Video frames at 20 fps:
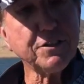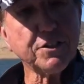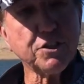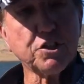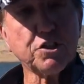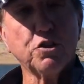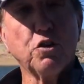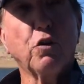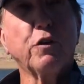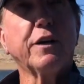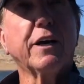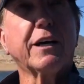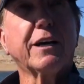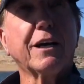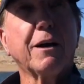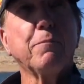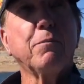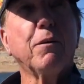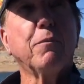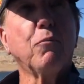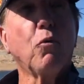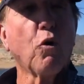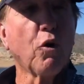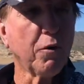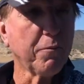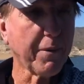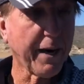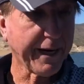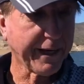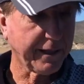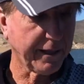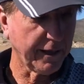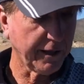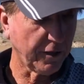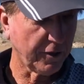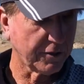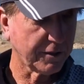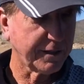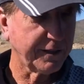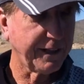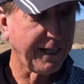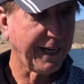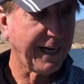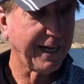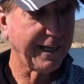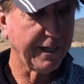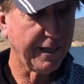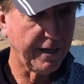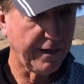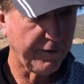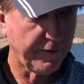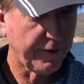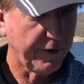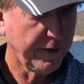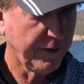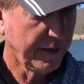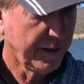just show you a couple more of my colors that I love.